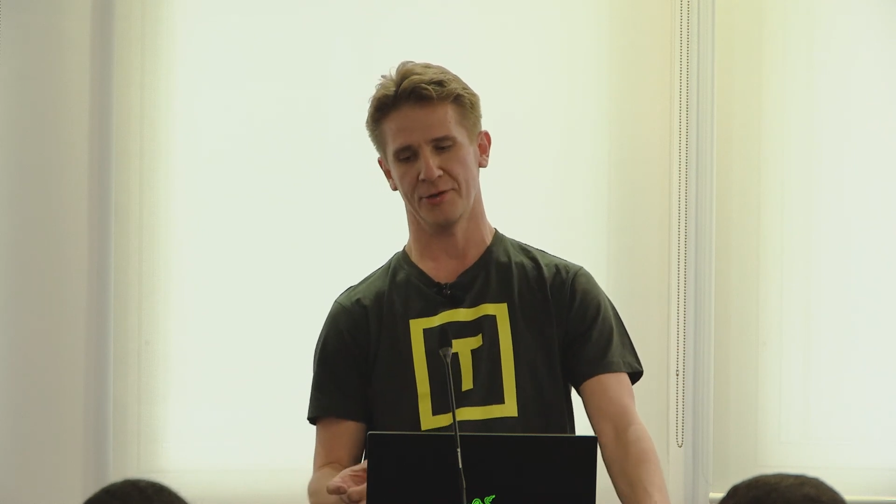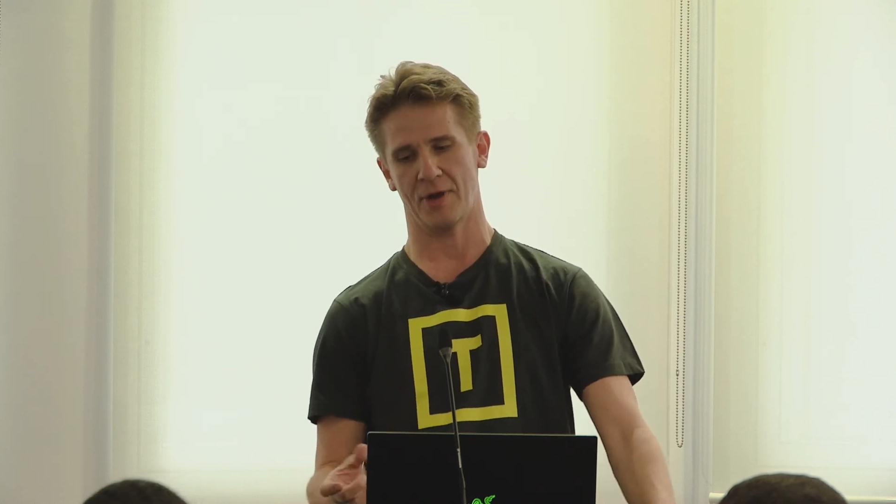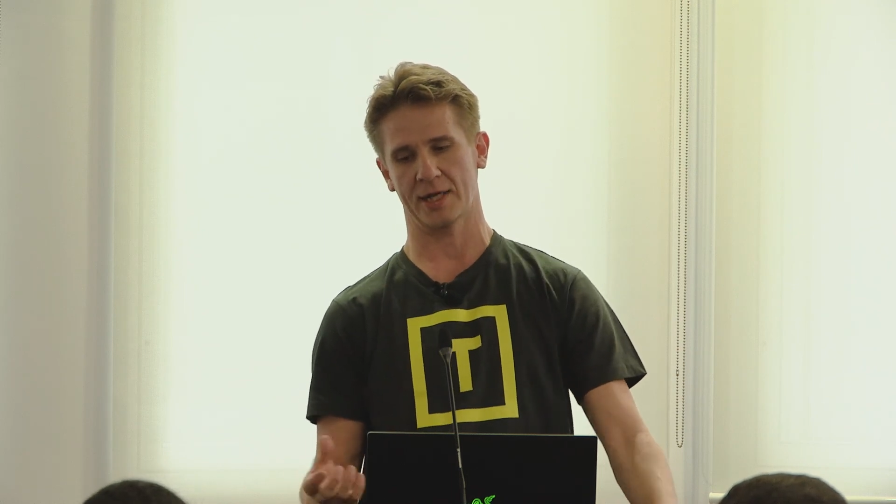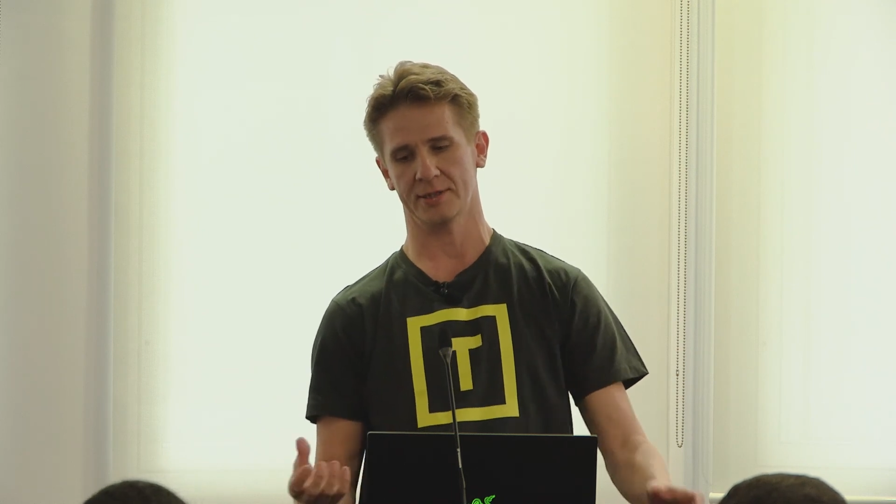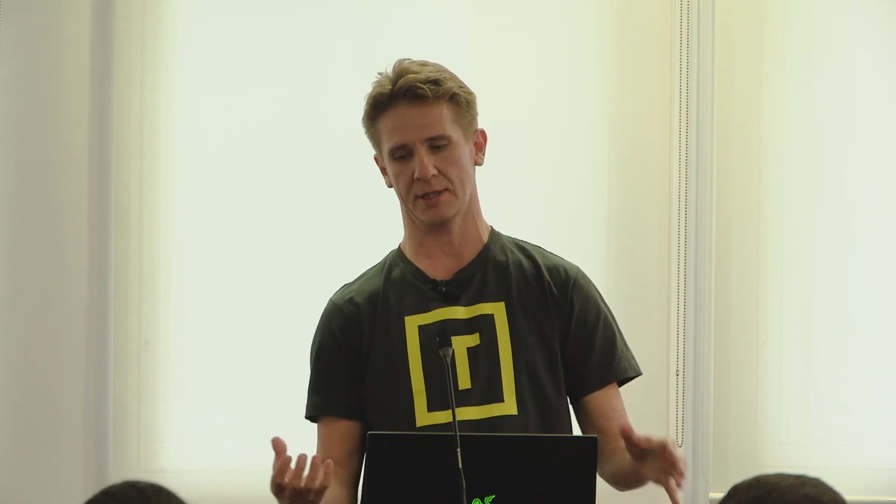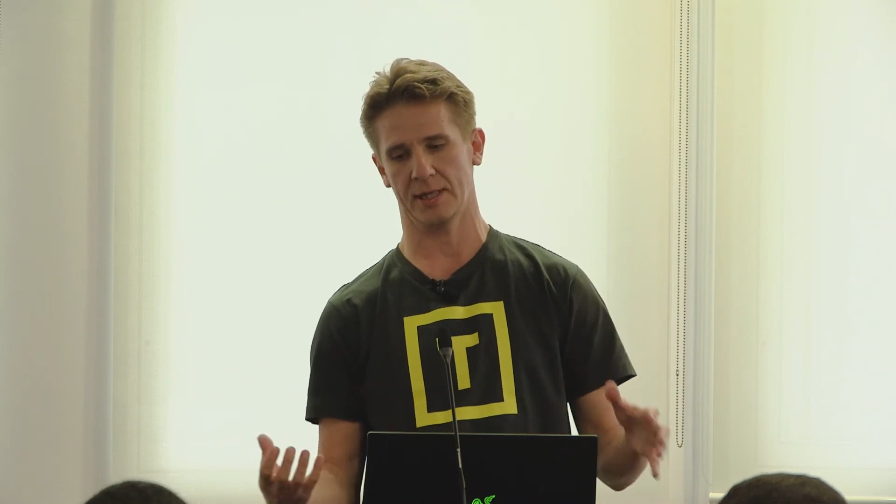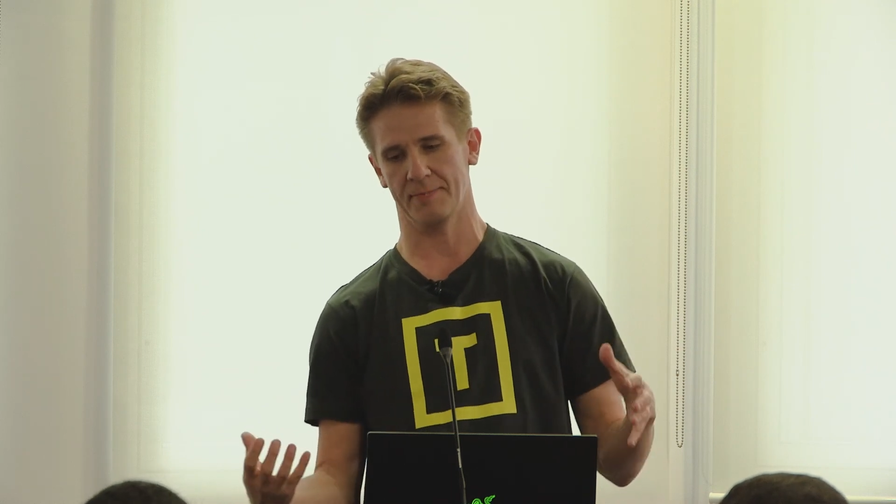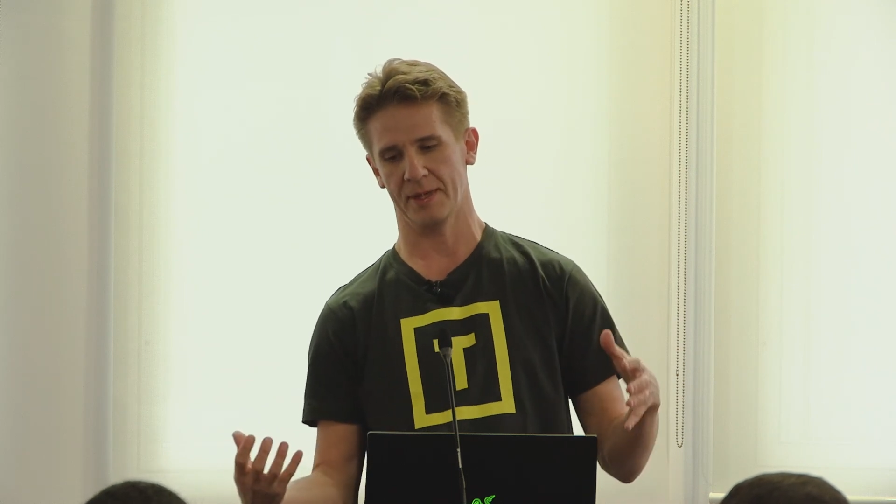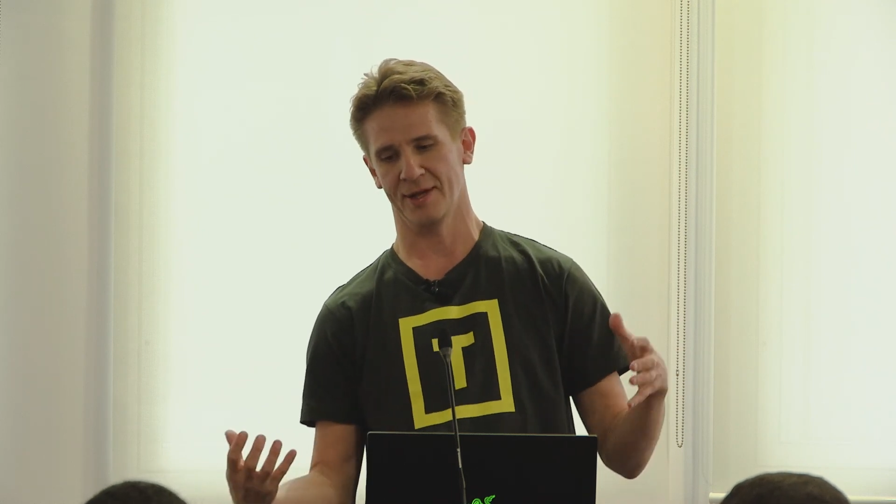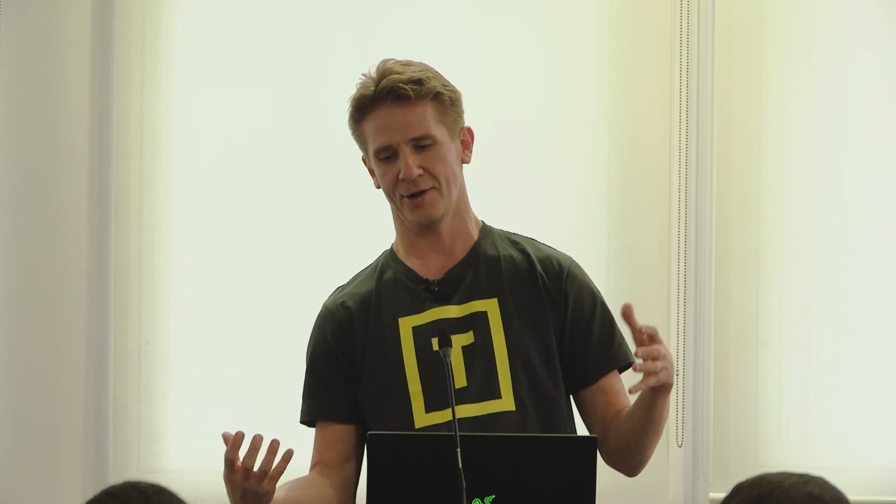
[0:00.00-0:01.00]
you actually,
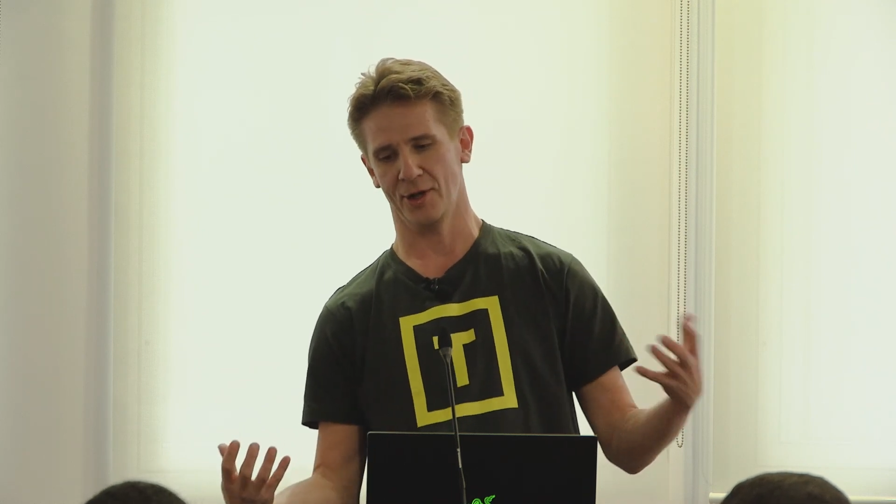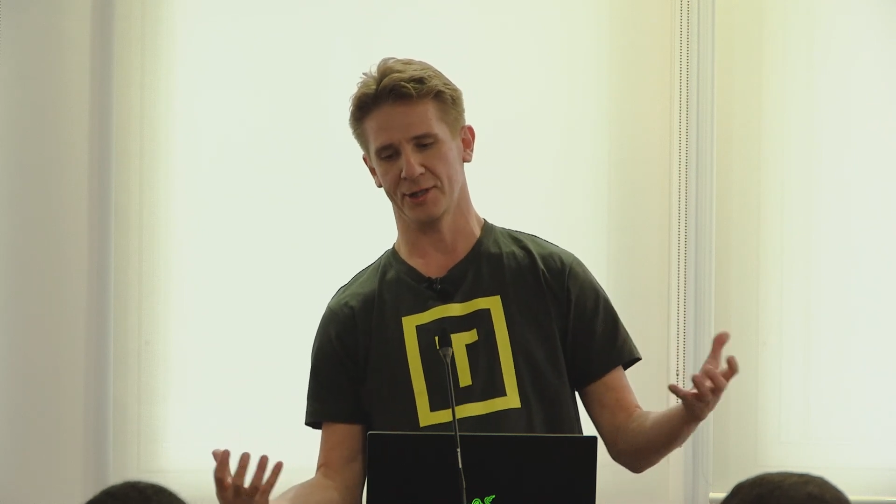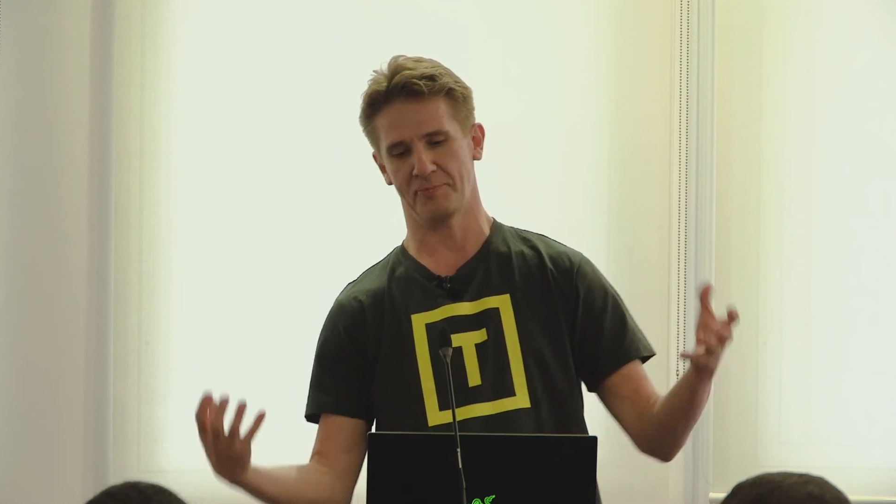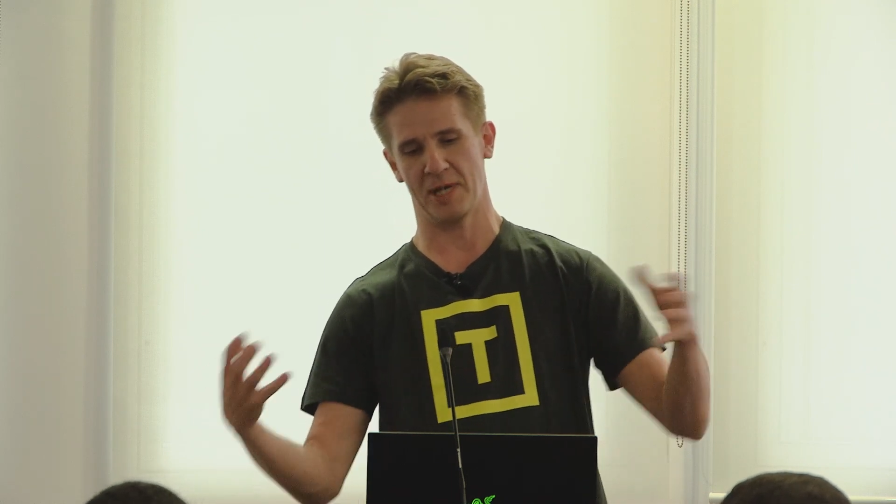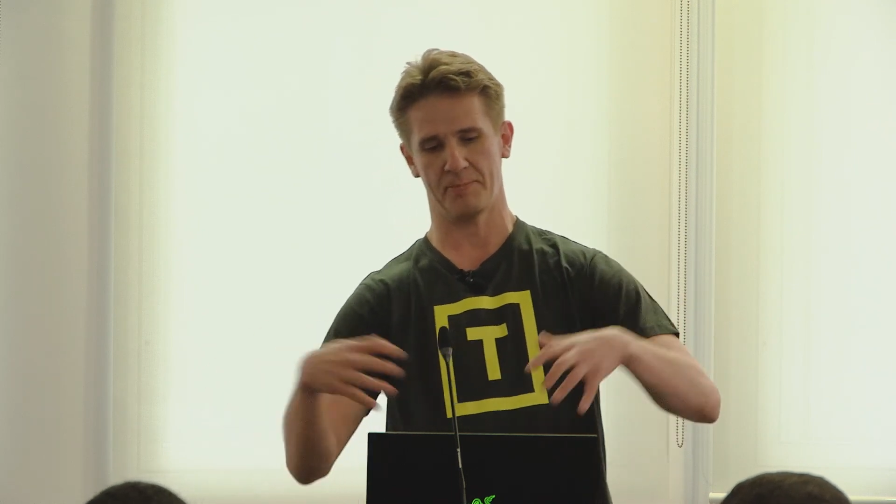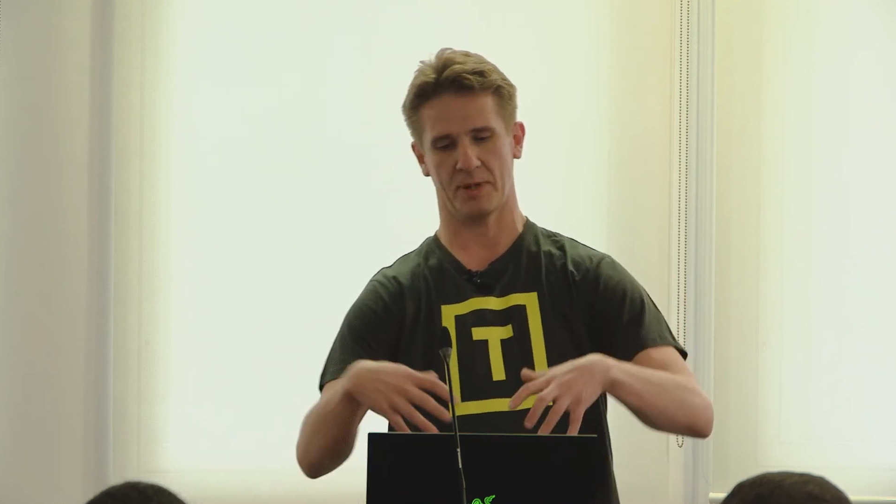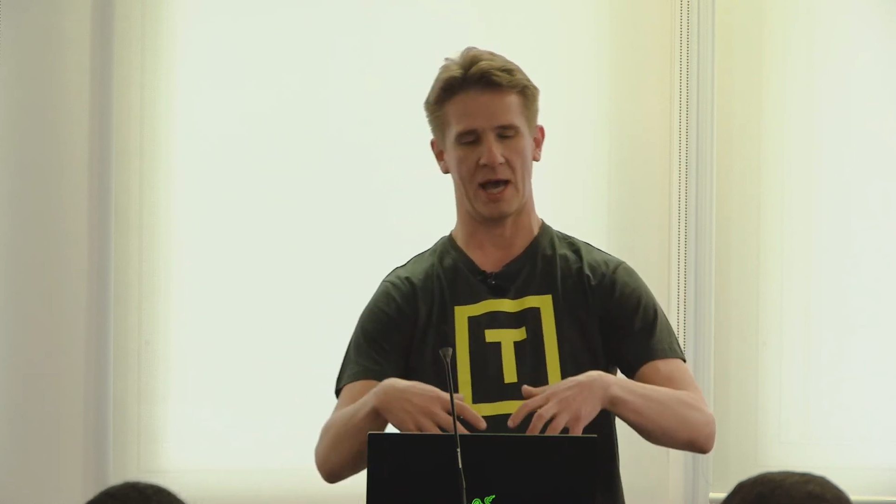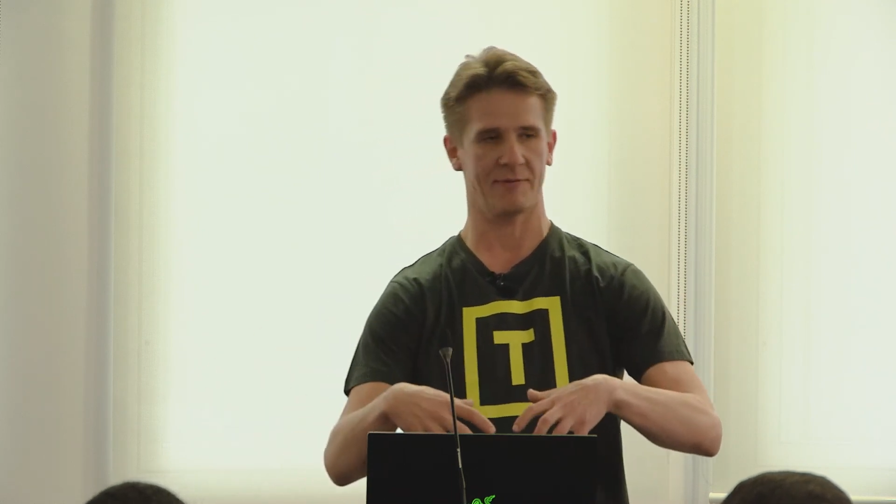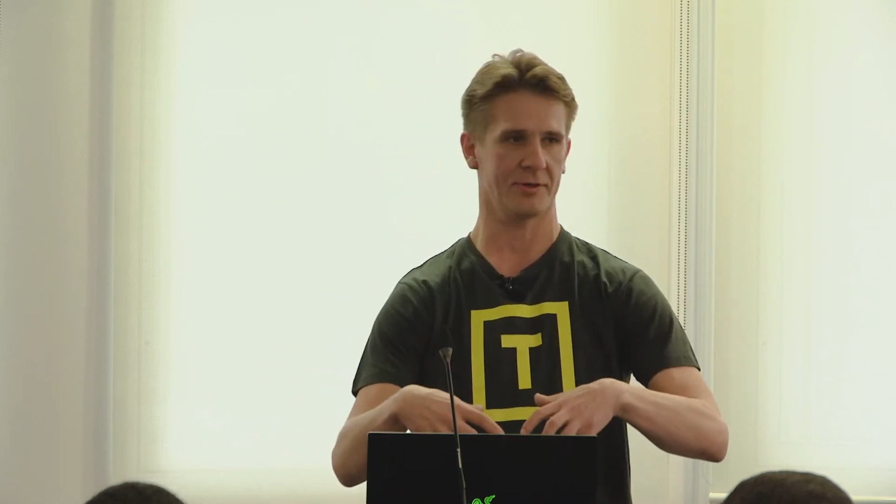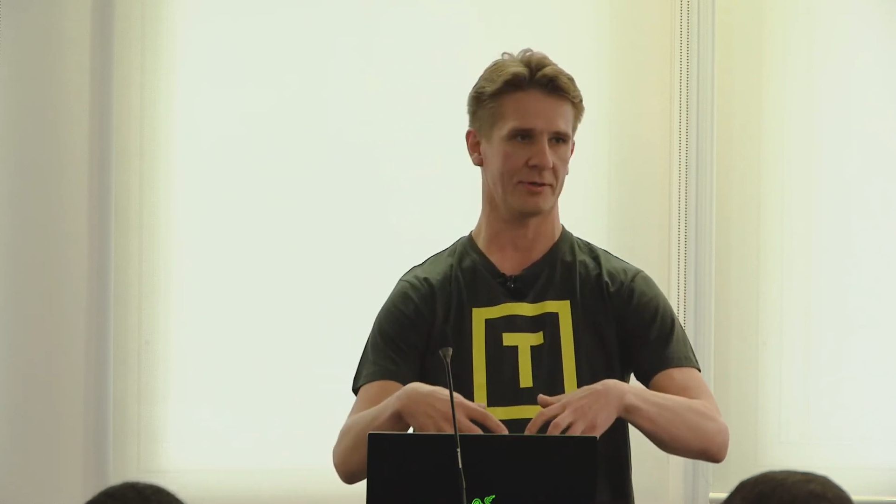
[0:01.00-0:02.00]
all the people
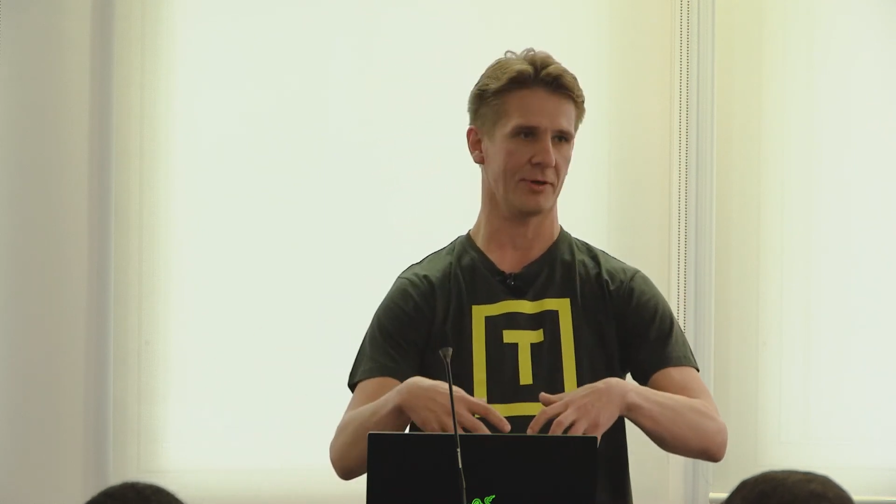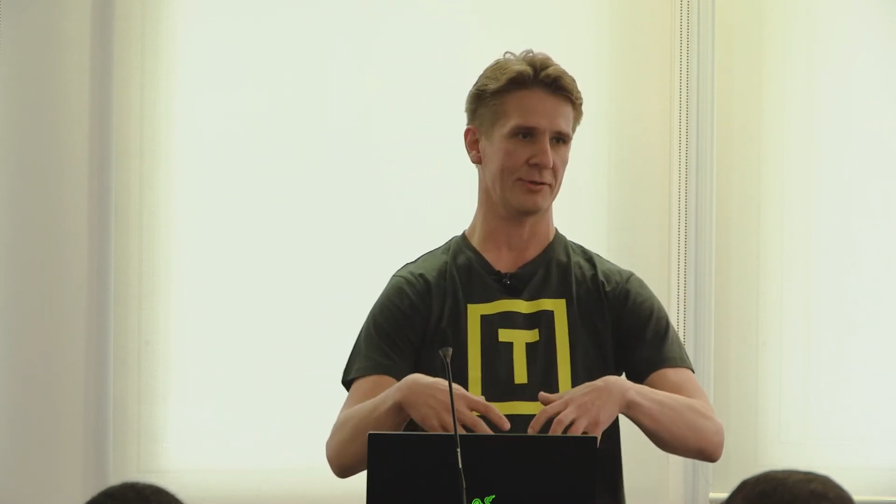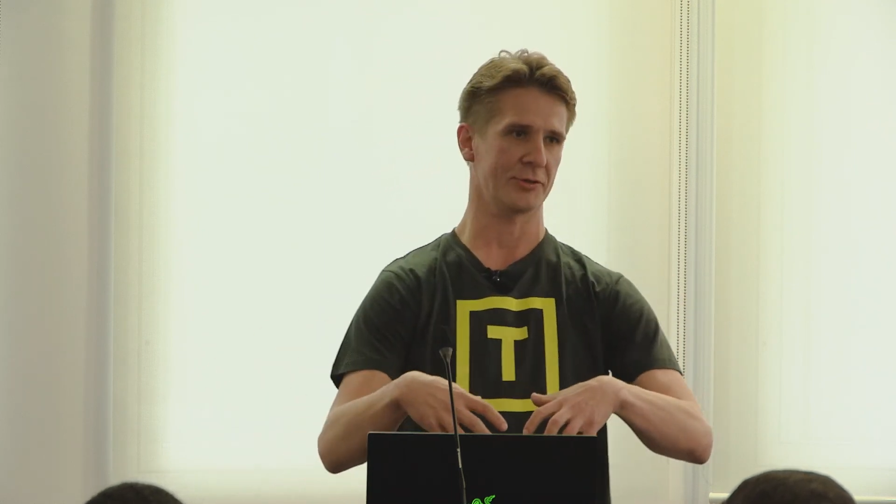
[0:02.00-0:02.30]
have to go